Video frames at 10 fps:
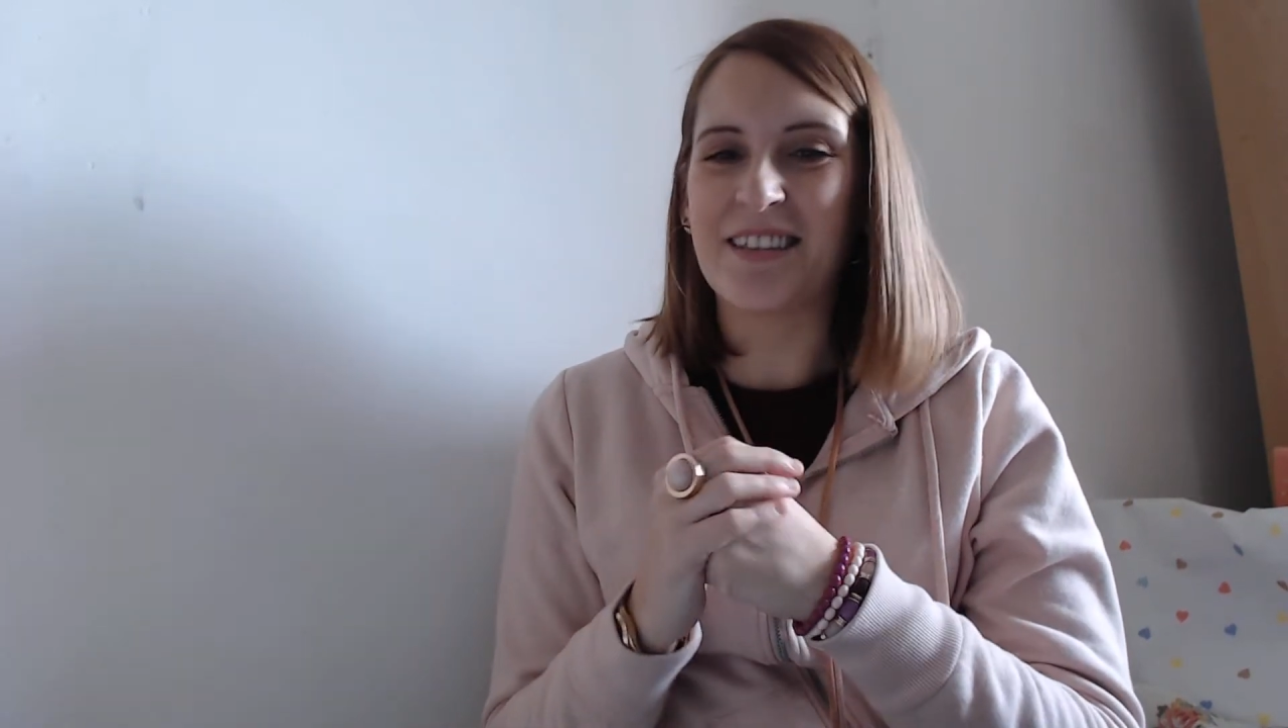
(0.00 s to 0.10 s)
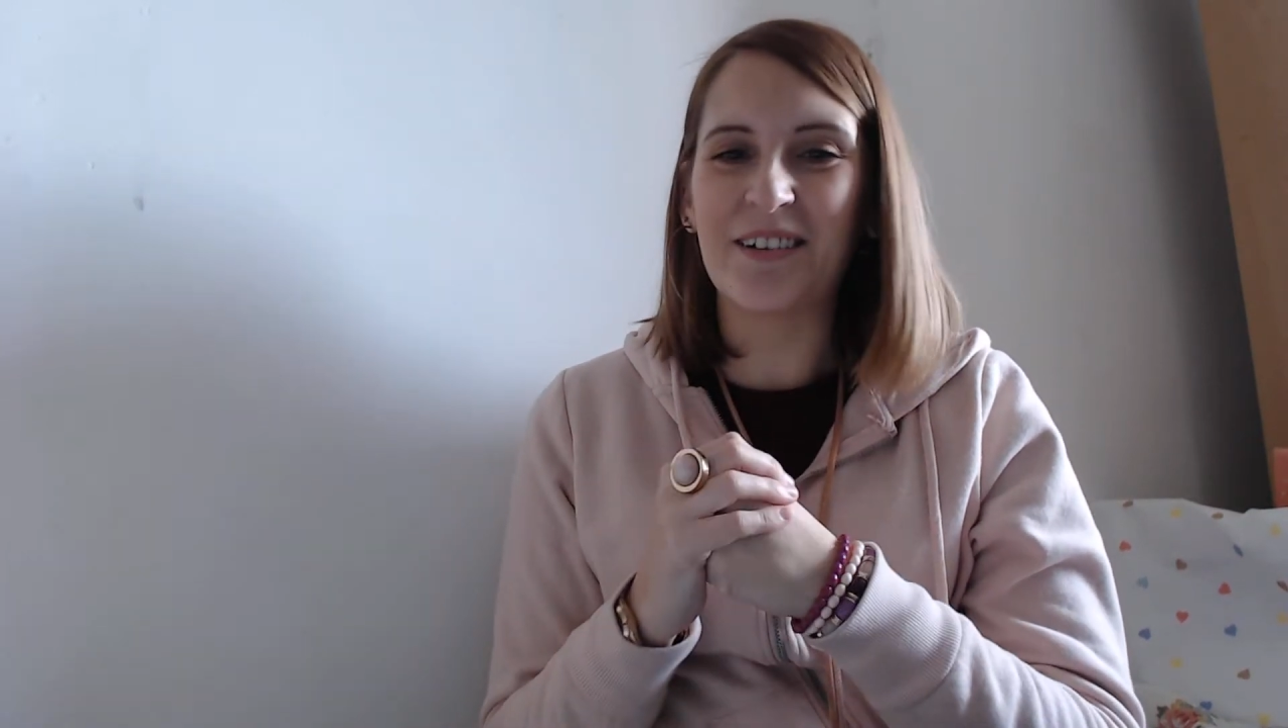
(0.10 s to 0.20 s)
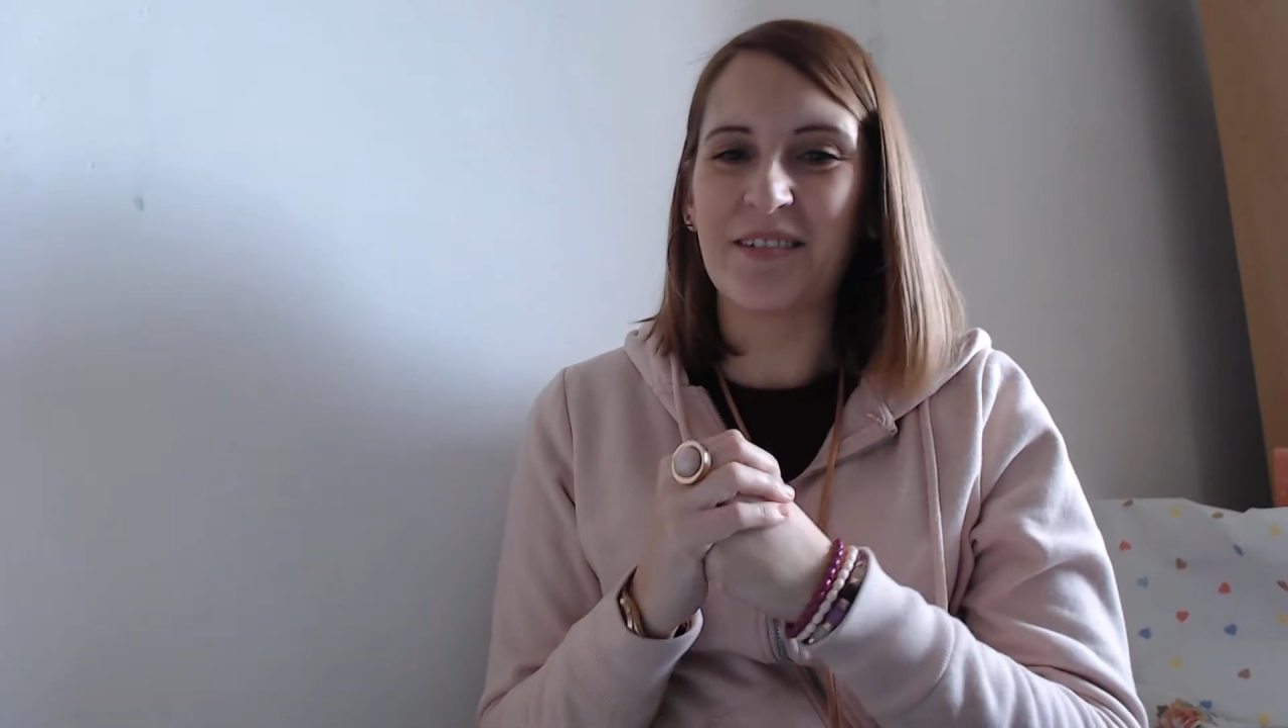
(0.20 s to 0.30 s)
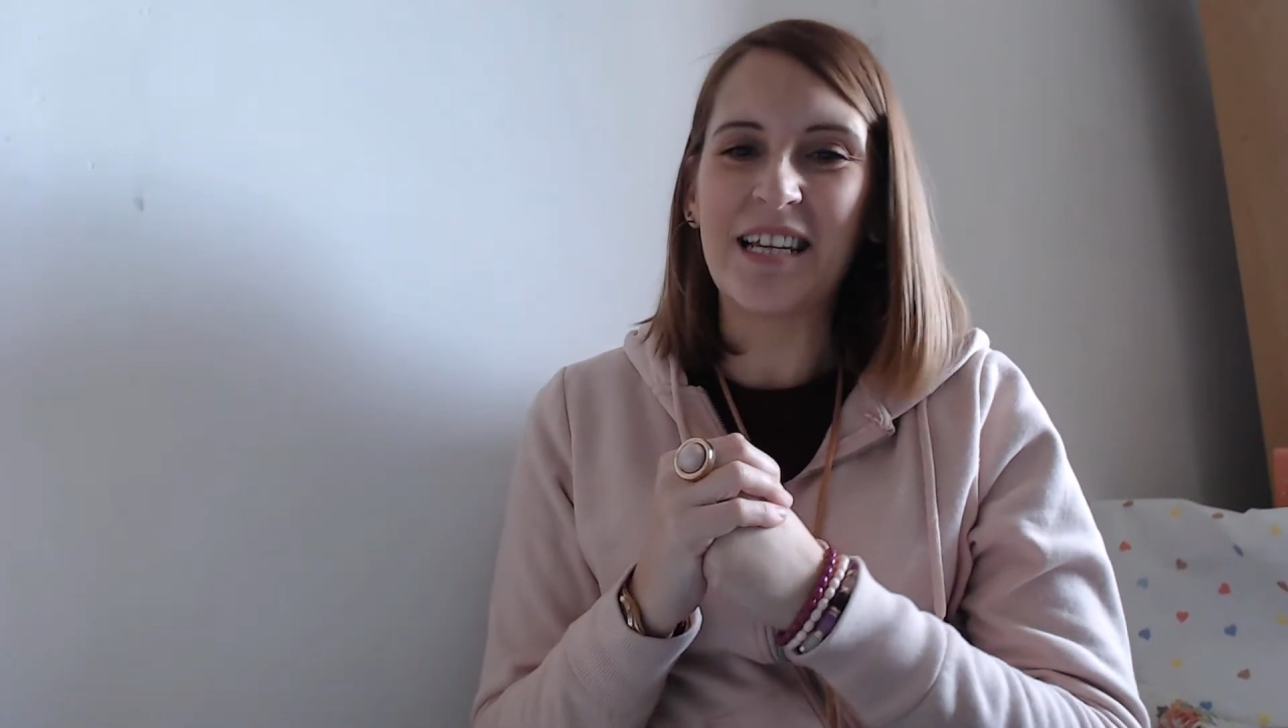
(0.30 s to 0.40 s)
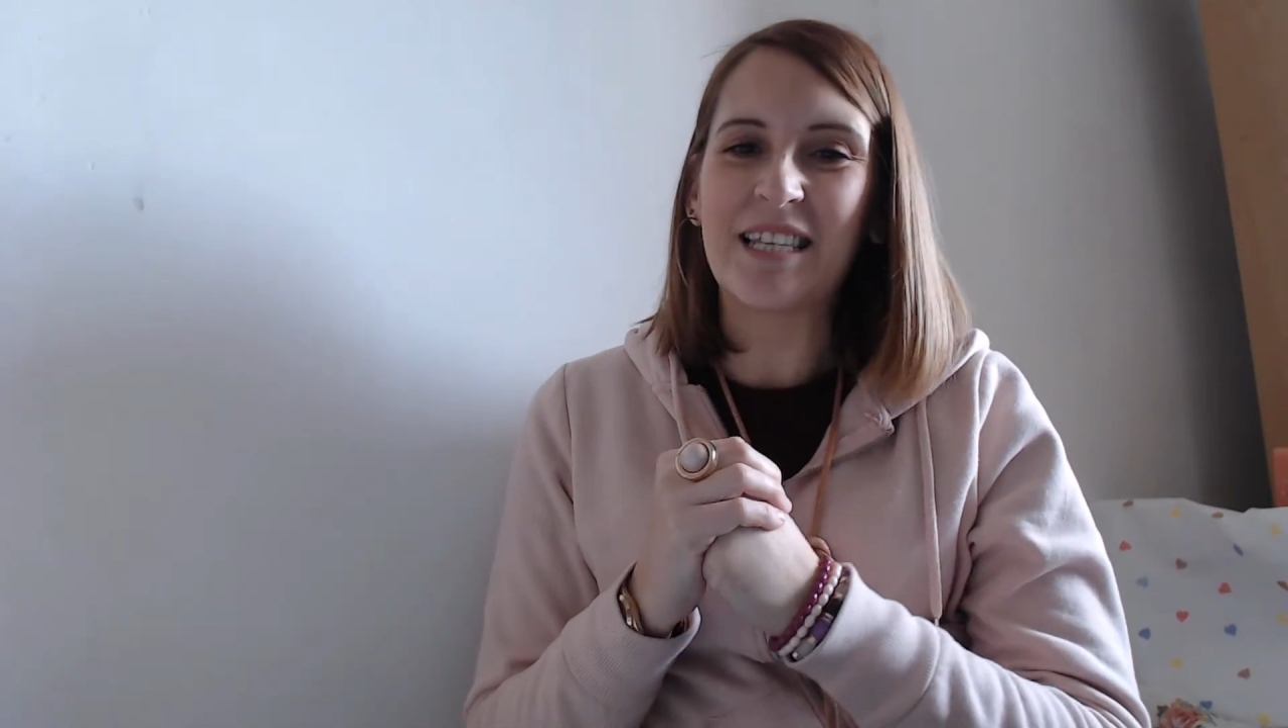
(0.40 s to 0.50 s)
the
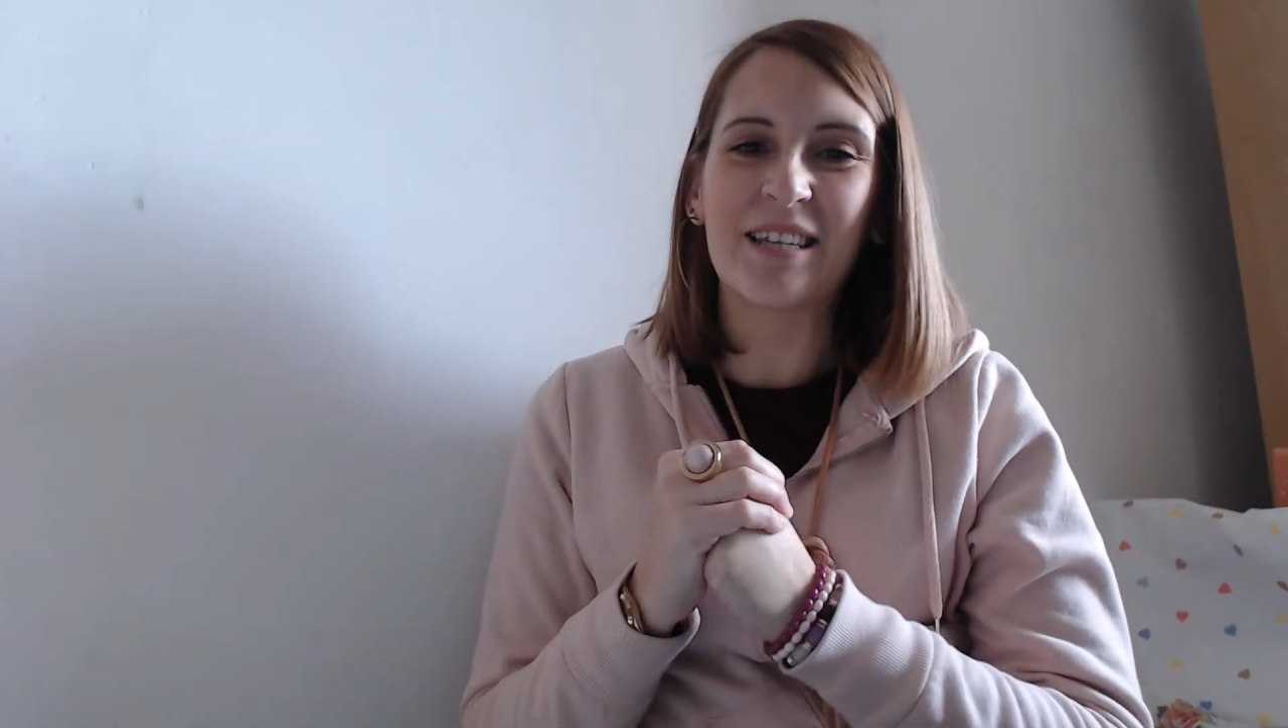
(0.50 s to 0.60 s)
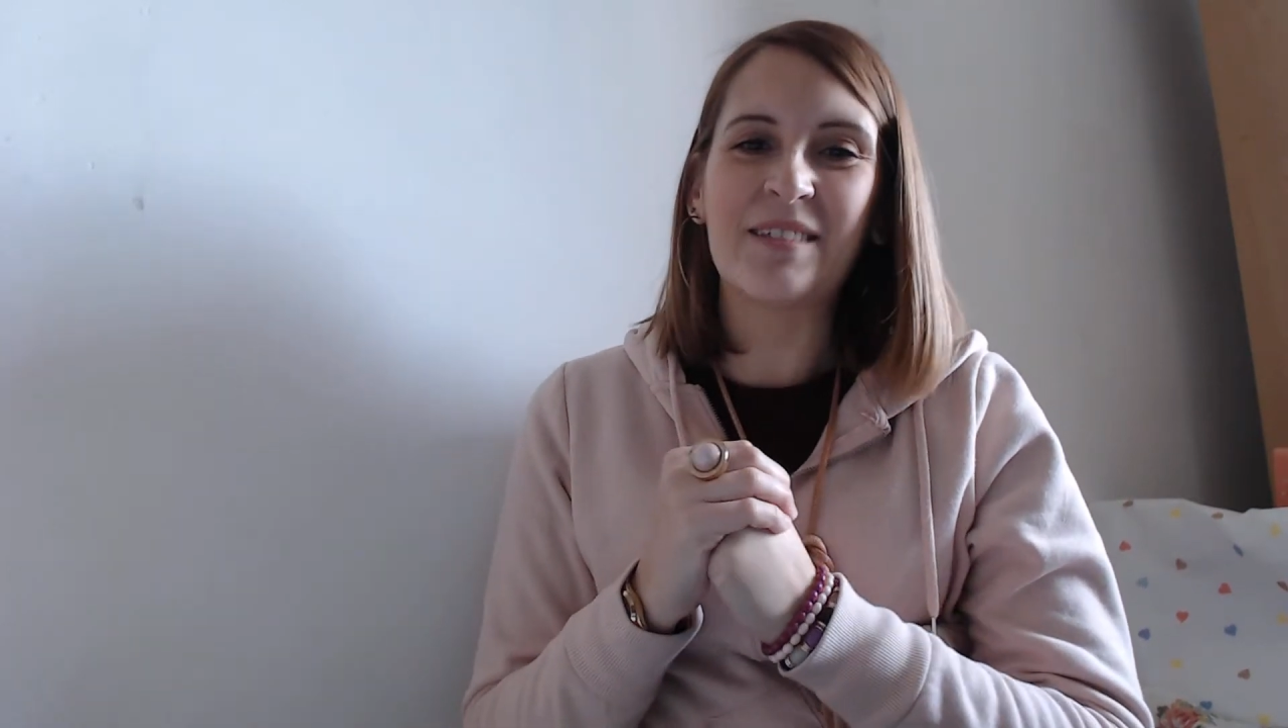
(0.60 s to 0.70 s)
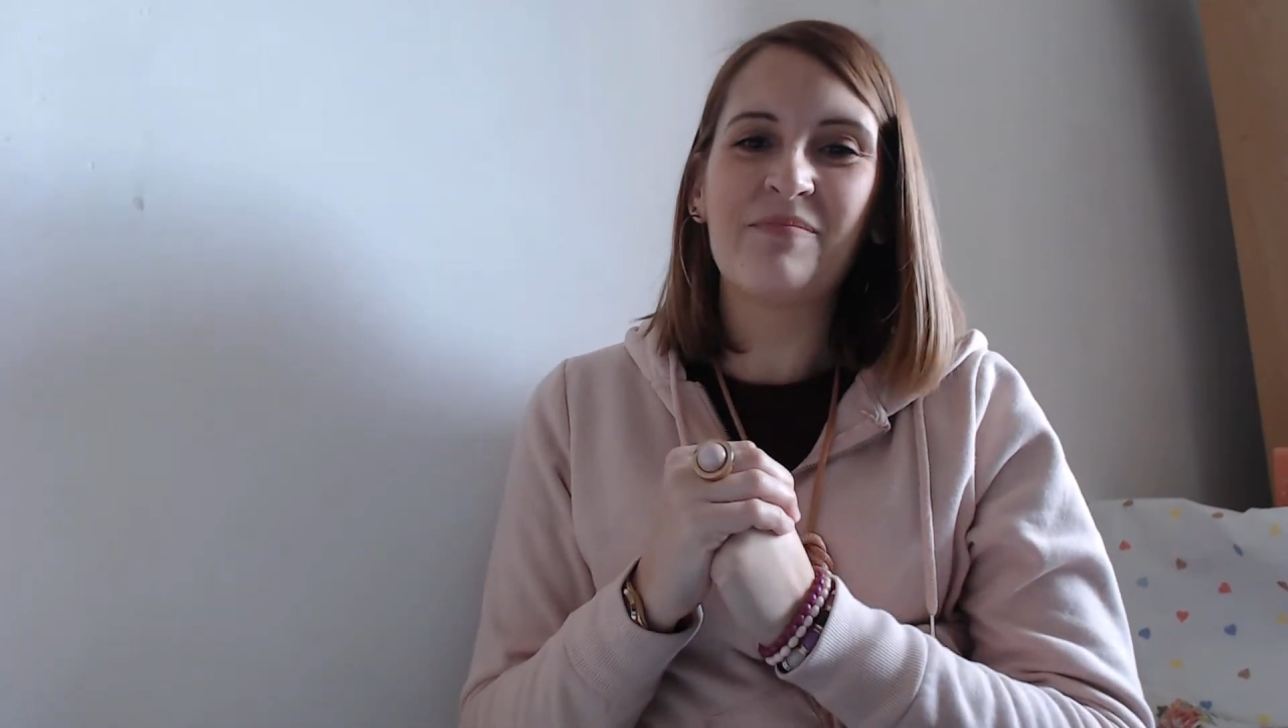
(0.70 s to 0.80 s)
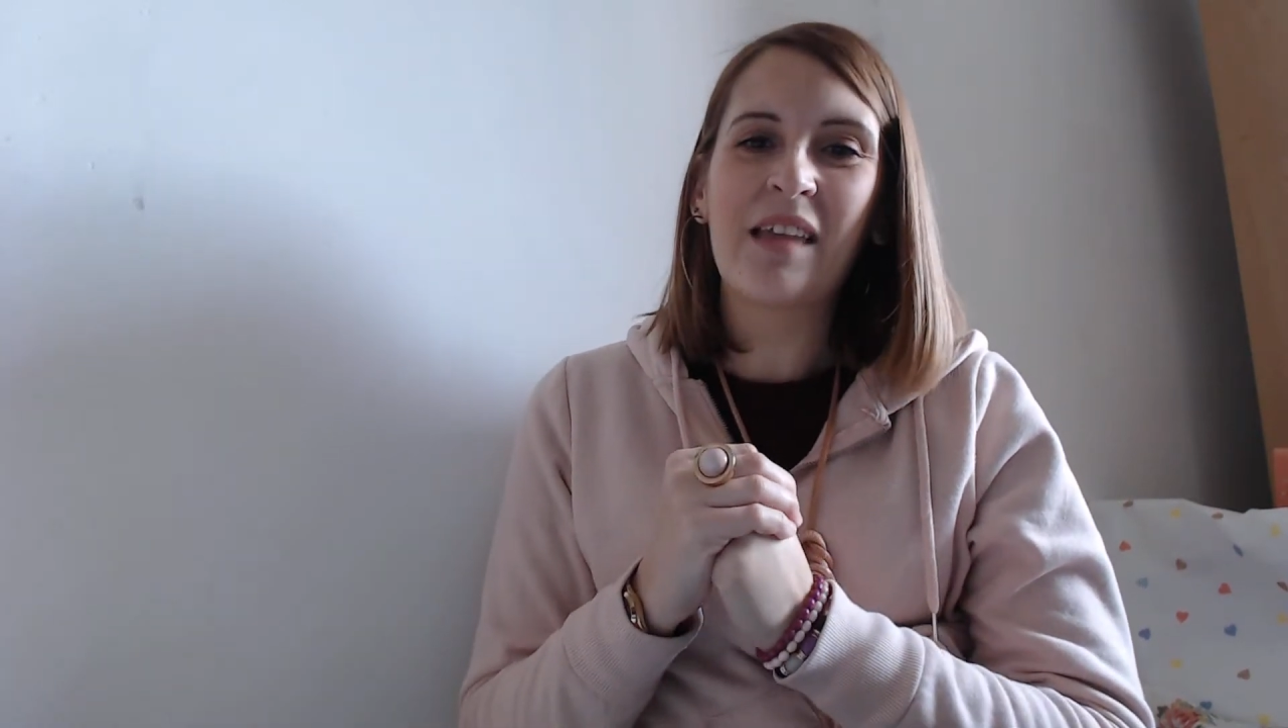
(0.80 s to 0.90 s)
reason.